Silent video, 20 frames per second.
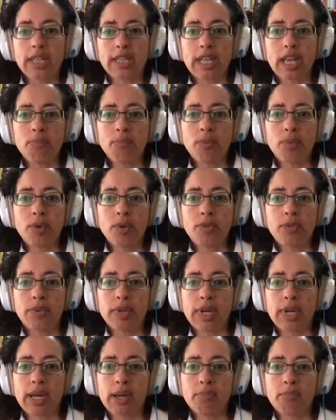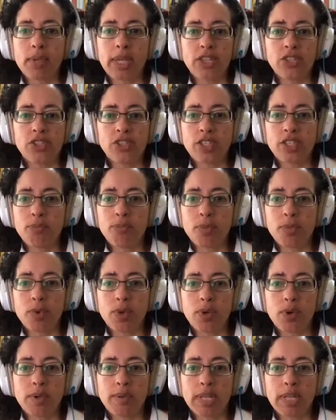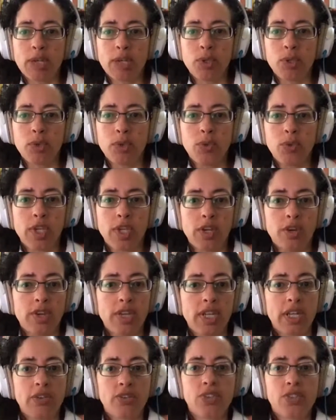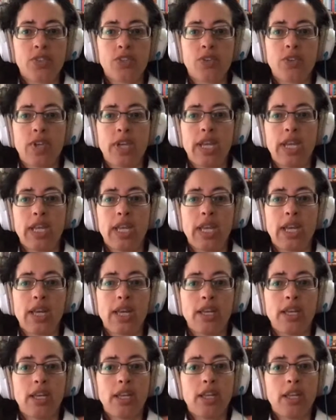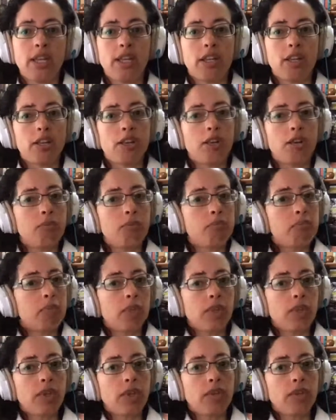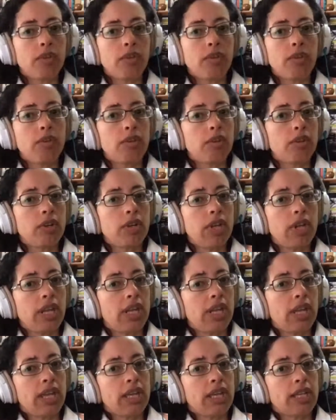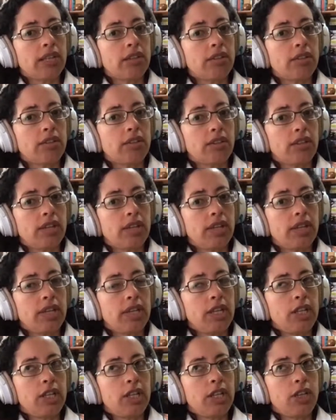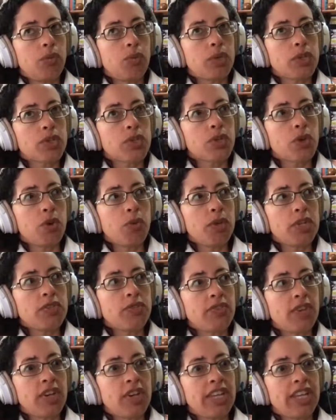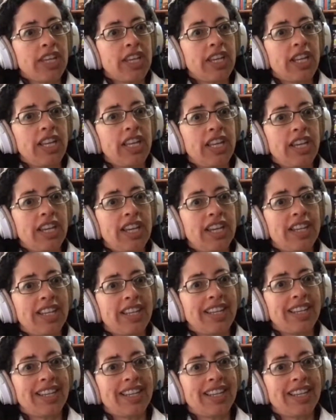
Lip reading: type of PhD program that we do here in Australia, you know, like it was always very clear